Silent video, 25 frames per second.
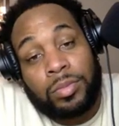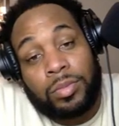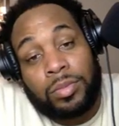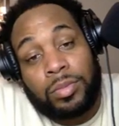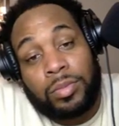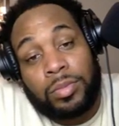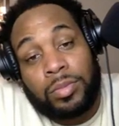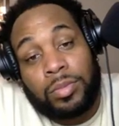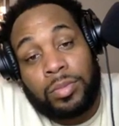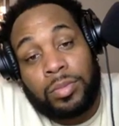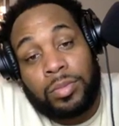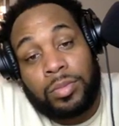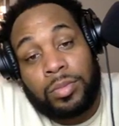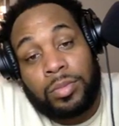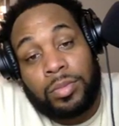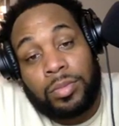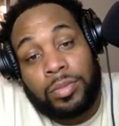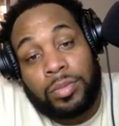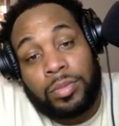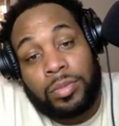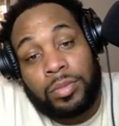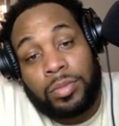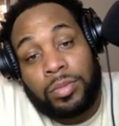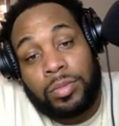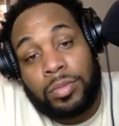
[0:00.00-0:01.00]

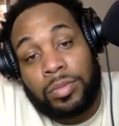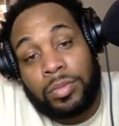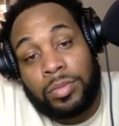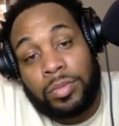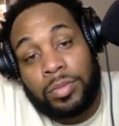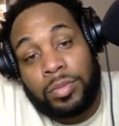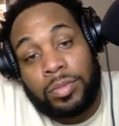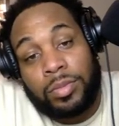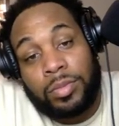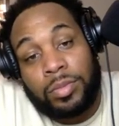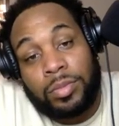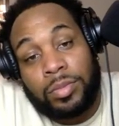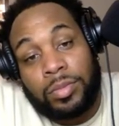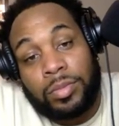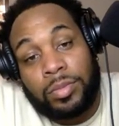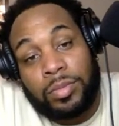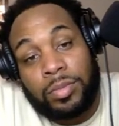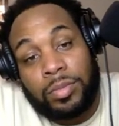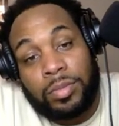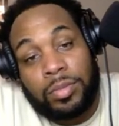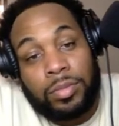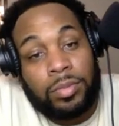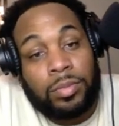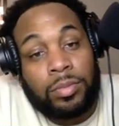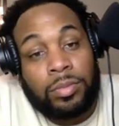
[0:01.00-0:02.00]

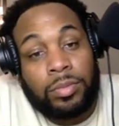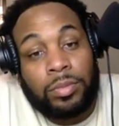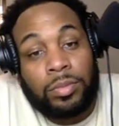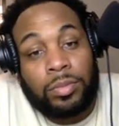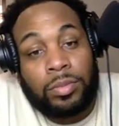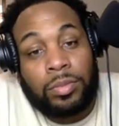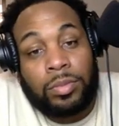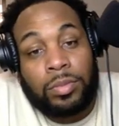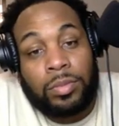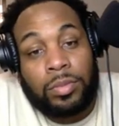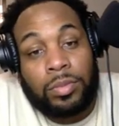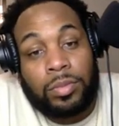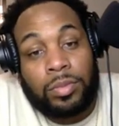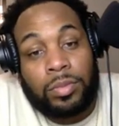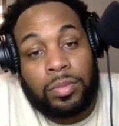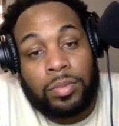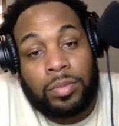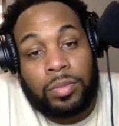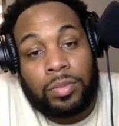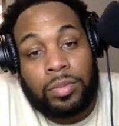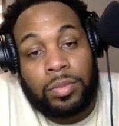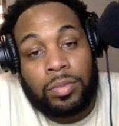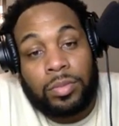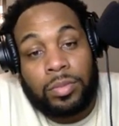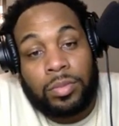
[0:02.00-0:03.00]

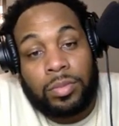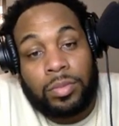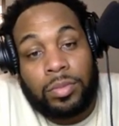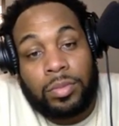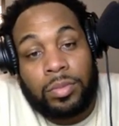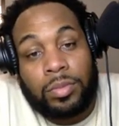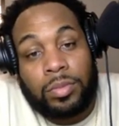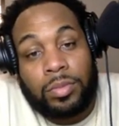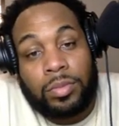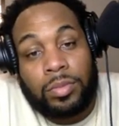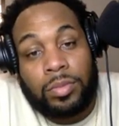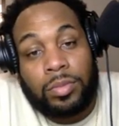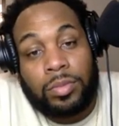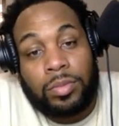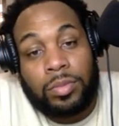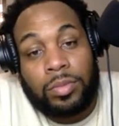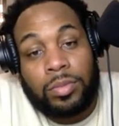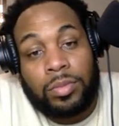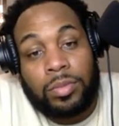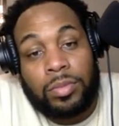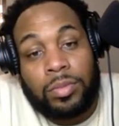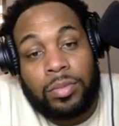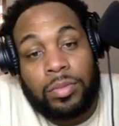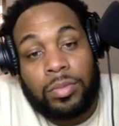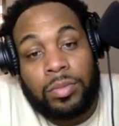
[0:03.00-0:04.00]

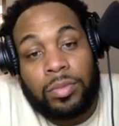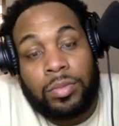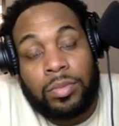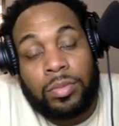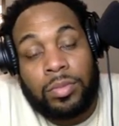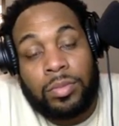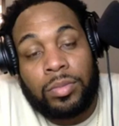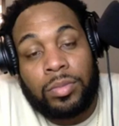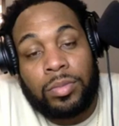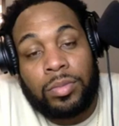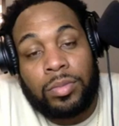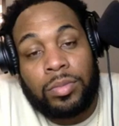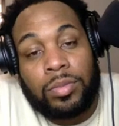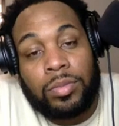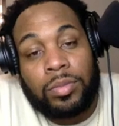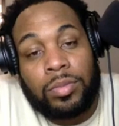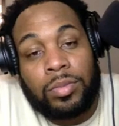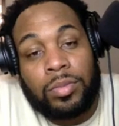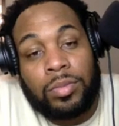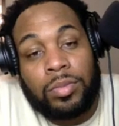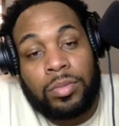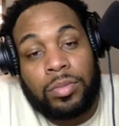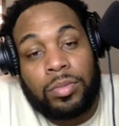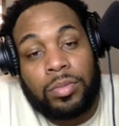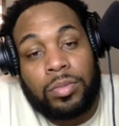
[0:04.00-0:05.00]

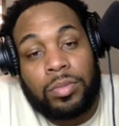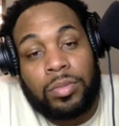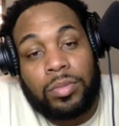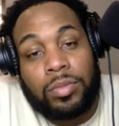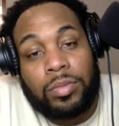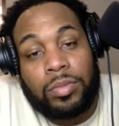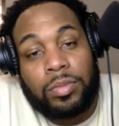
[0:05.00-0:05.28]
This person isn't speaking.